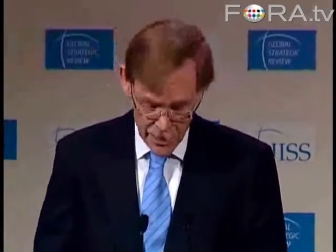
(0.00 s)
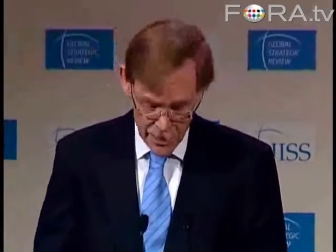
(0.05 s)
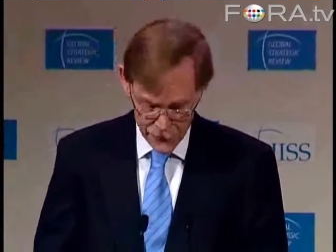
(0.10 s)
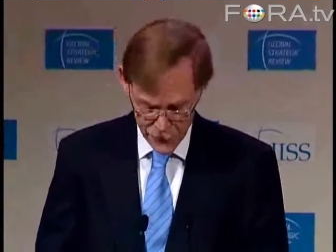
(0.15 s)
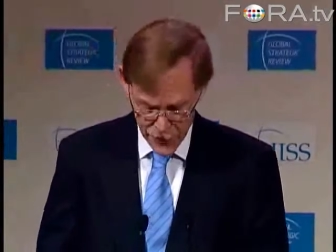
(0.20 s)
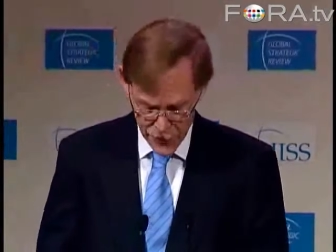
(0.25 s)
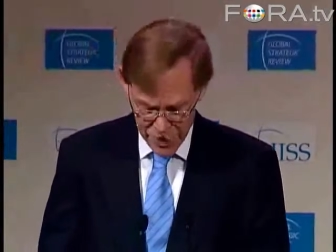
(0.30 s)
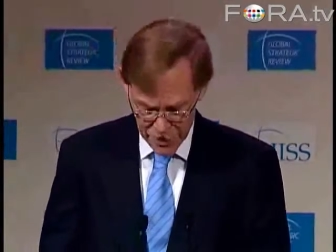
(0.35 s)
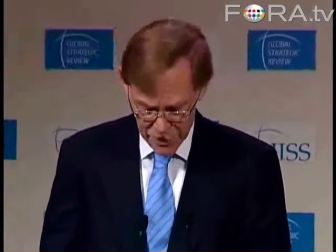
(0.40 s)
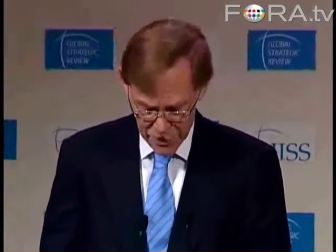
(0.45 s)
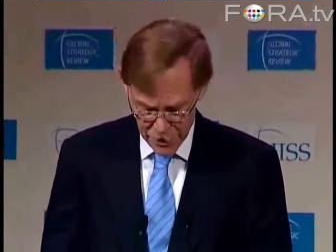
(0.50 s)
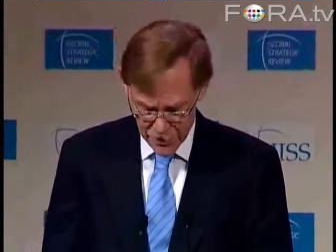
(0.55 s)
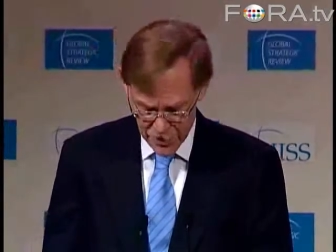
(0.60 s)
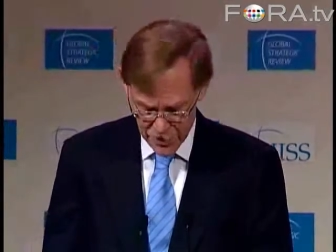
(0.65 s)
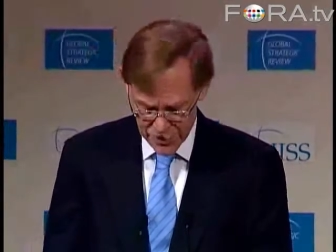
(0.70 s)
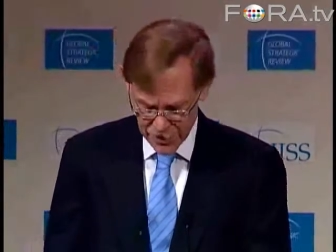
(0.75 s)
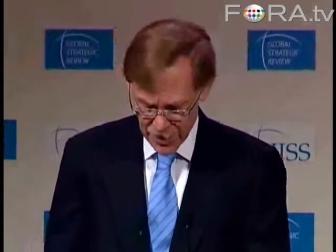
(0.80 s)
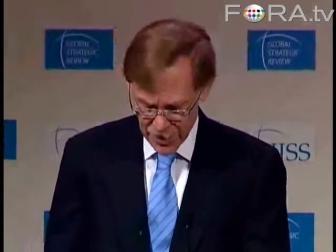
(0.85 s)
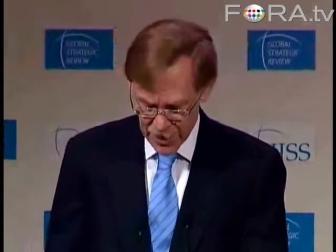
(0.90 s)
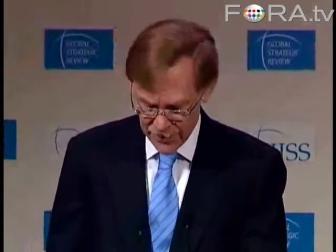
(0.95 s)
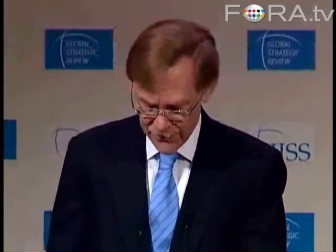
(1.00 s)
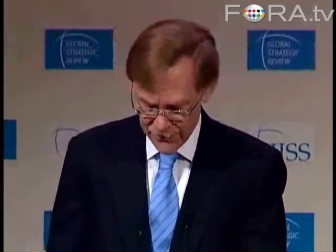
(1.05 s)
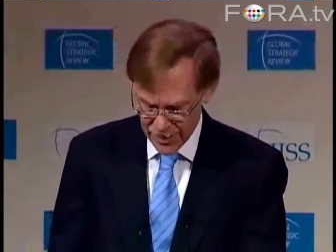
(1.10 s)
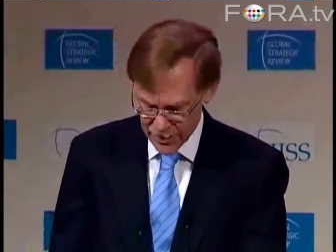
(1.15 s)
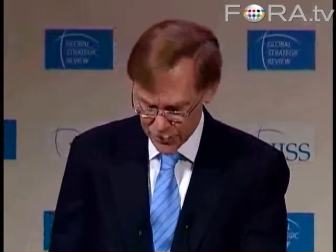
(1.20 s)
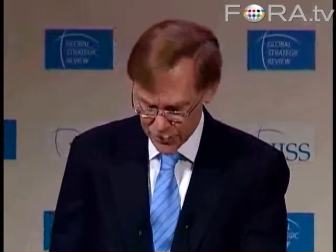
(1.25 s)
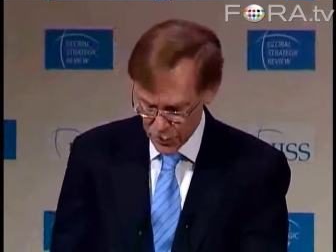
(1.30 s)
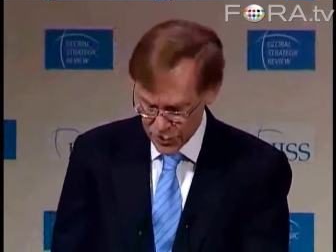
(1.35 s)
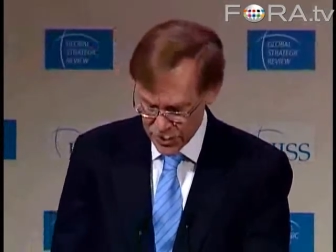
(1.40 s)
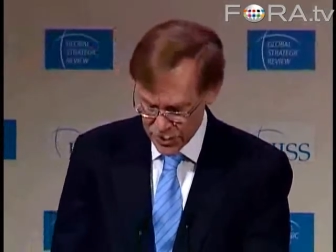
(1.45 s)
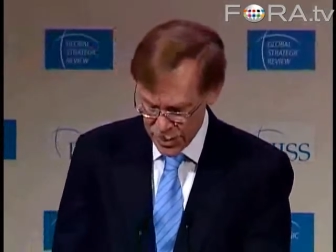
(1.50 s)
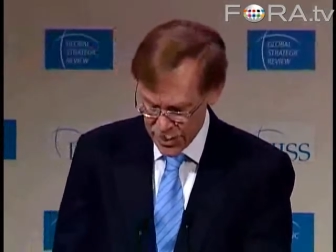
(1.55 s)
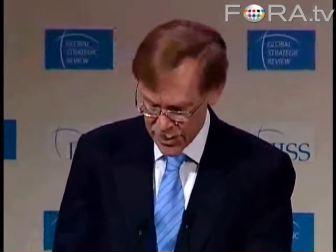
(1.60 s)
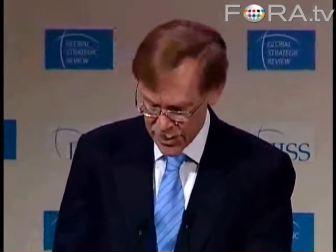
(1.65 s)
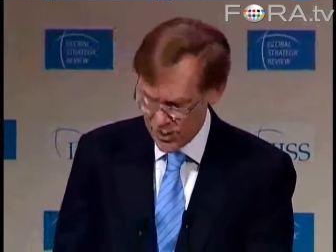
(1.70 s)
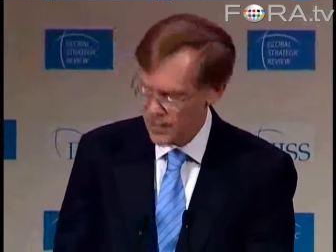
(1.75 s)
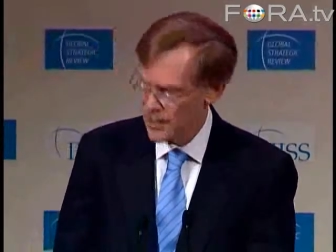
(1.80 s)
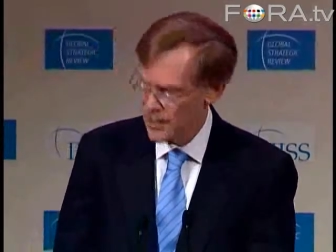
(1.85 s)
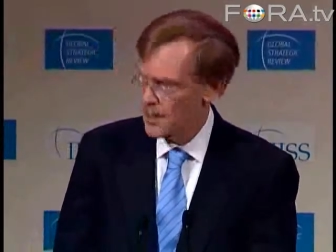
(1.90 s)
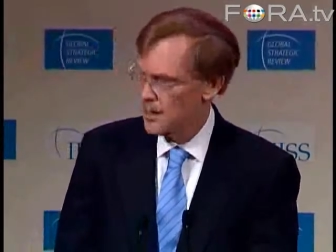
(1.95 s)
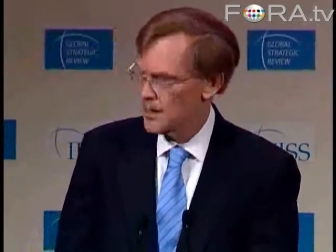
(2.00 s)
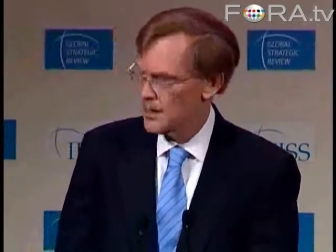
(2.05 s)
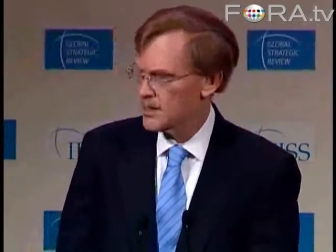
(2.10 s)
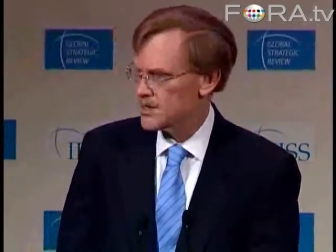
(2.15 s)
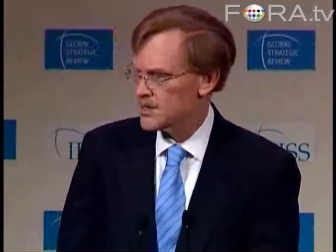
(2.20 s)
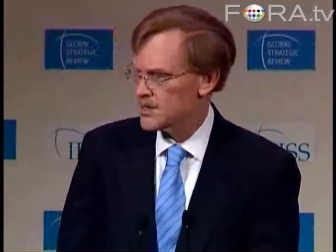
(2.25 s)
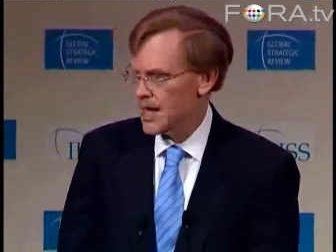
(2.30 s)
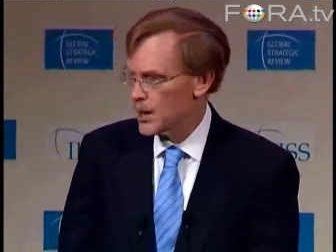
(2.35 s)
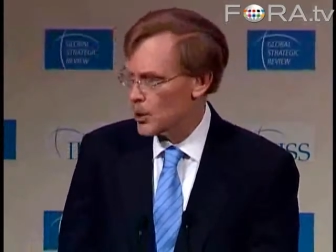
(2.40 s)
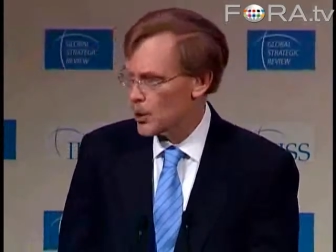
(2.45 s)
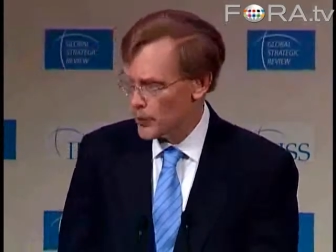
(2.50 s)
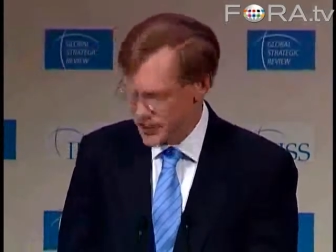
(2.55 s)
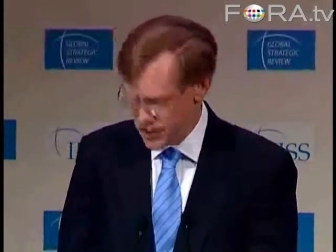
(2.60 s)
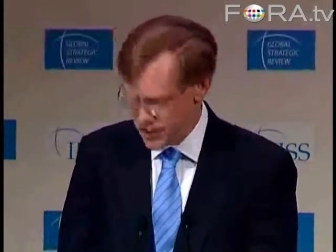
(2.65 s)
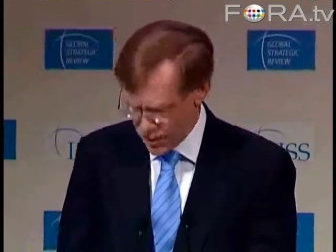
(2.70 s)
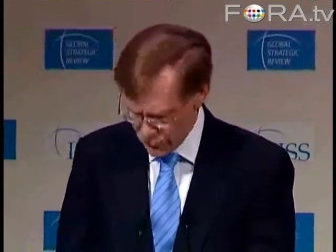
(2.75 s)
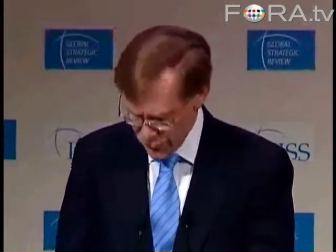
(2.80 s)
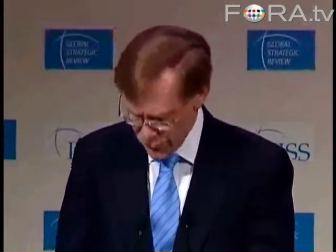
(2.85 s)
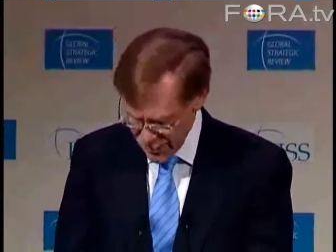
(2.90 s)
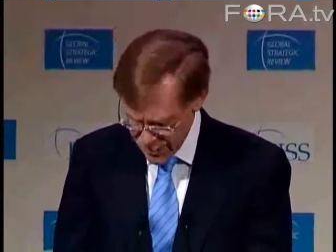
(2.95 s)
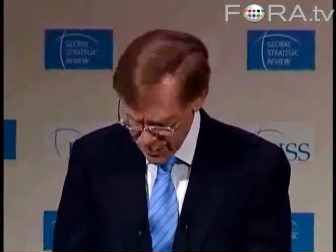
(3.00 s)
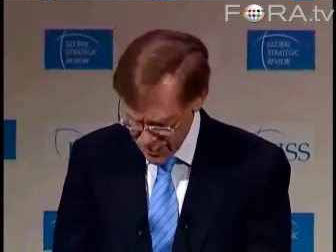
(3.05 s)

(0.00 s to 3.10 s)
And frankly, this kind of expertise does not always come